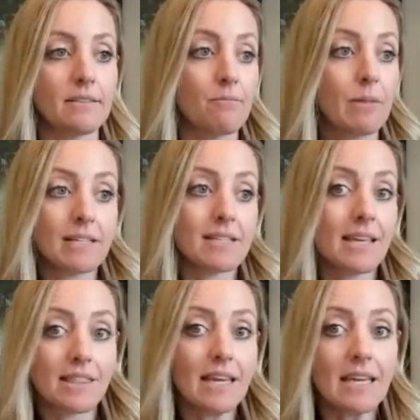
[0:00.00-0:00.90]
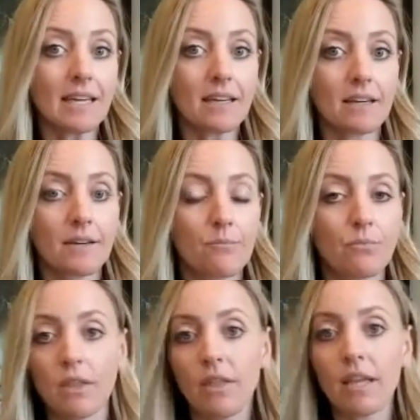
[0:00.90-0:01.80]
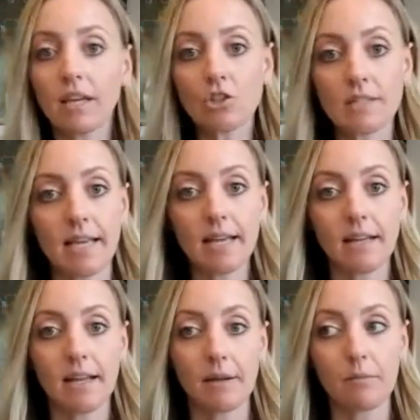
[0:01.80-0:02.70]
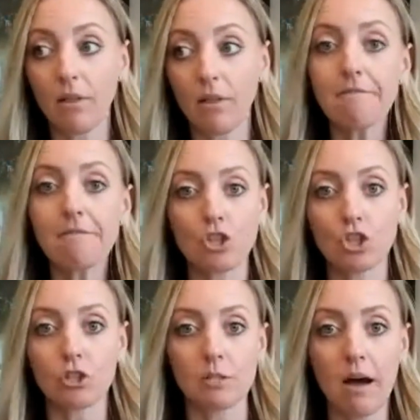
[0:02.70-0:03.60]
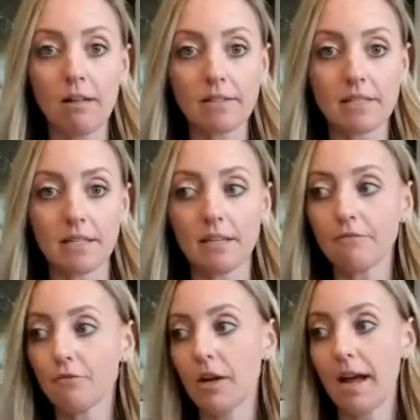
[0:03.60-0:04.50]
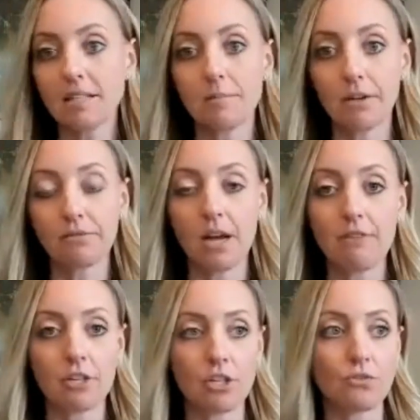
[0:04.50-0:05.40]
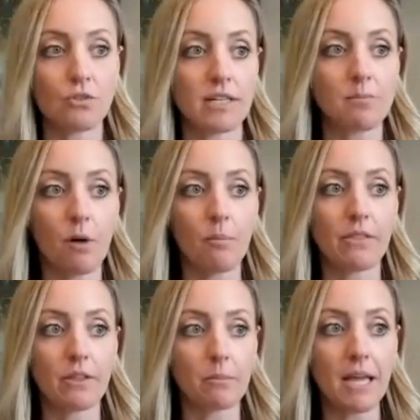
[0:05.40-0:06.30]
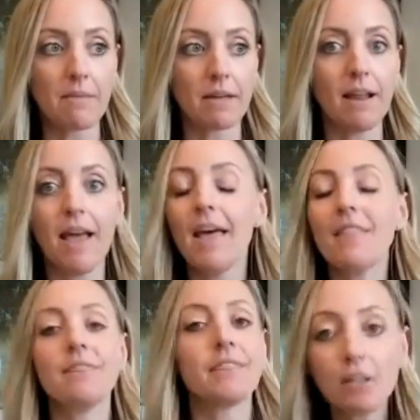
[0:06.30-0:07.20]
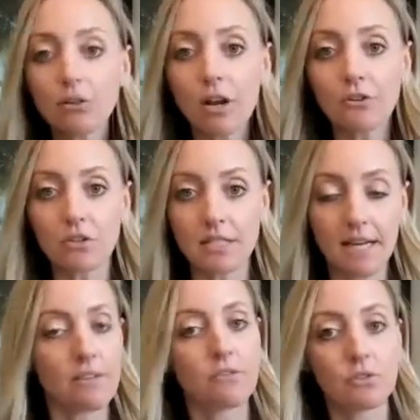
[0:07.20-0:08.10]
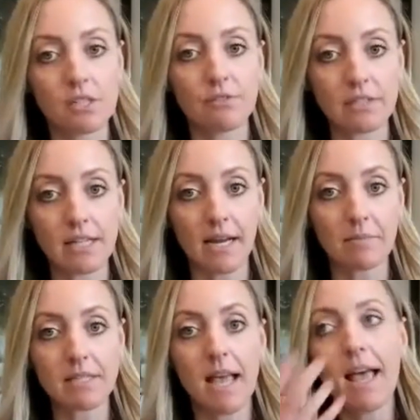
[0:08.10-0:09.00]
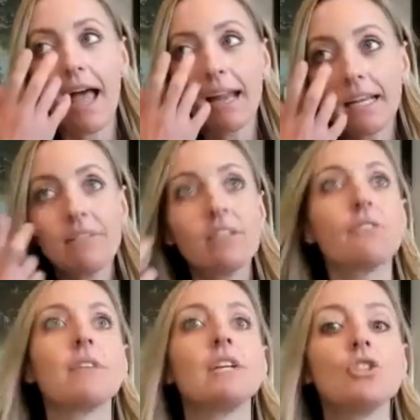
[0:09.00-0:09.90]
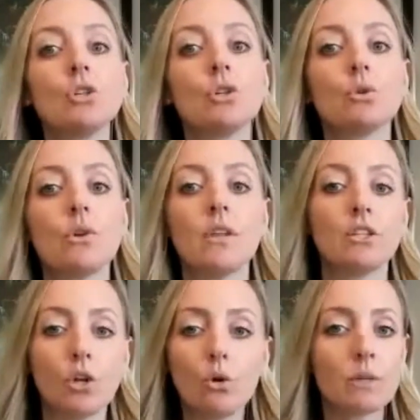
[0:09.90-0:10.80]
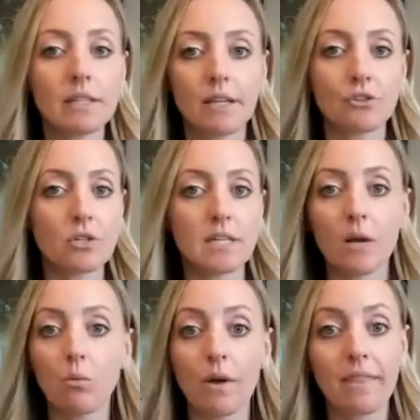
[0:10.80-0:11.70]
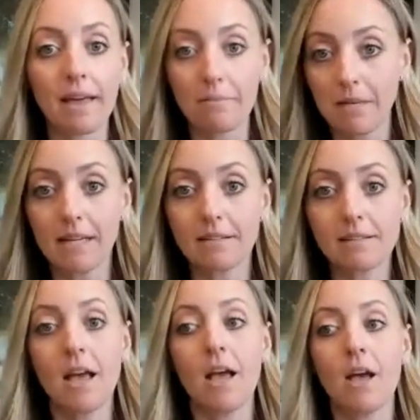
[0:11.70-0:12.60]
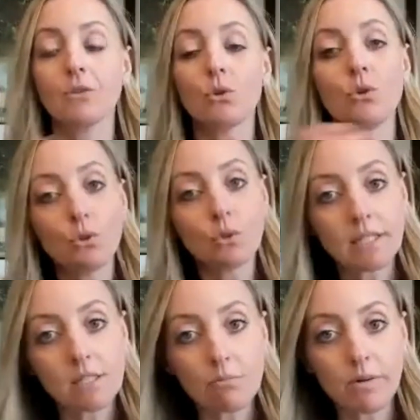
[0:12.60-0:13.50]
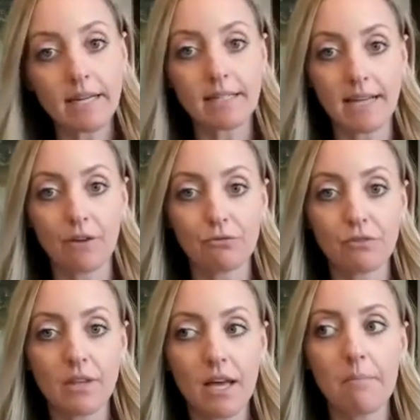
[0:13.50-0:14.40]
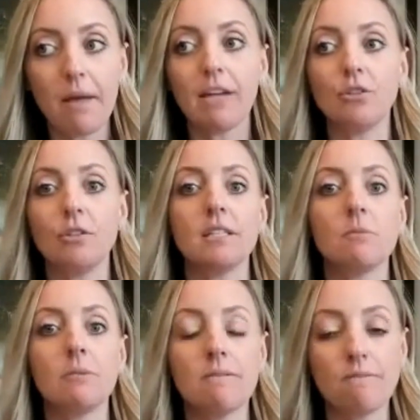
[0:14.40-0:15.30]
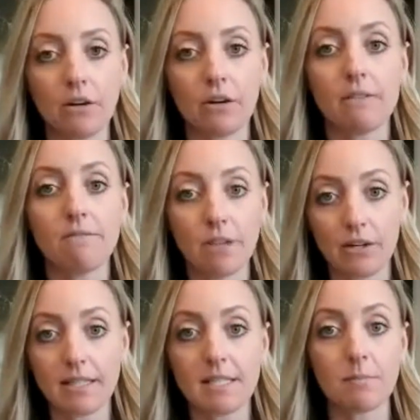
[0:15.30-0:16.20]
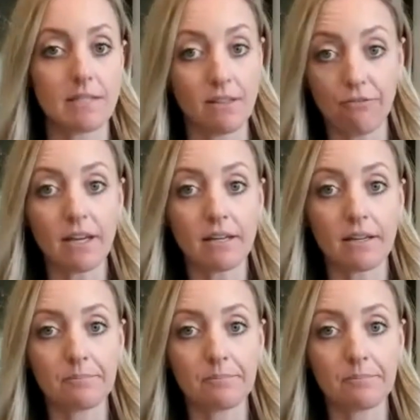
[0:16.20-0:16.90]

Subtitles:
because they think that they can just get a life insurance policy for X amount of coverage for a small monthly payment. They don't understand that there's different types. And even if they do, they don't really understand what that means. So you need to break it down for them, and you need to be very, very specific.